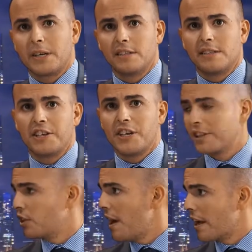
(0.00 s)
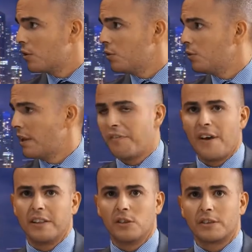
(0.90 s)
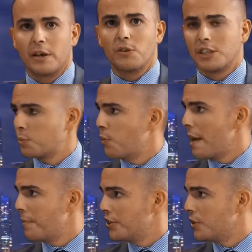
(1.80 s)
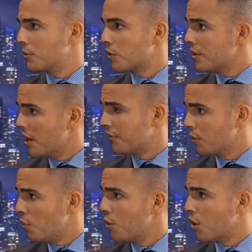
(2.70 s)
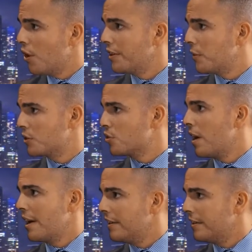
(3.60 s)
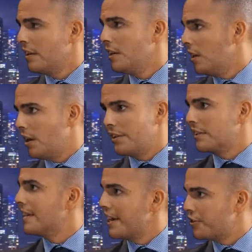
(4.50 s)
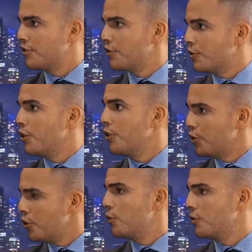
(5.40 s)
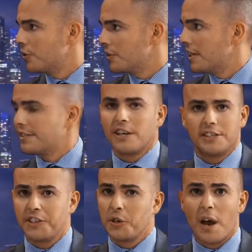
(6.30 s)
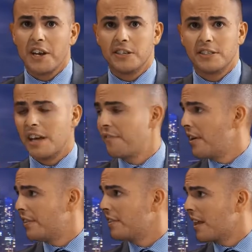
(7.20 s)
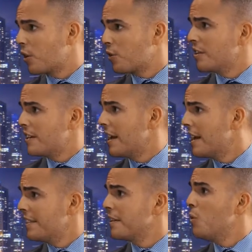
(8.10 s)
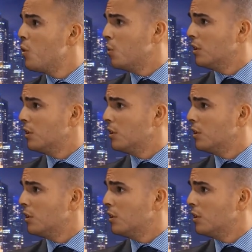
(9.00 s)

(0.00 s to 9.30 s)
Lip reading: because they checked her ankle, they found look, there was a sprain, but she was good enough to walk on. There was trained, I think, teachers who knew to assess those situations, and they found that they couldn't have done anything more.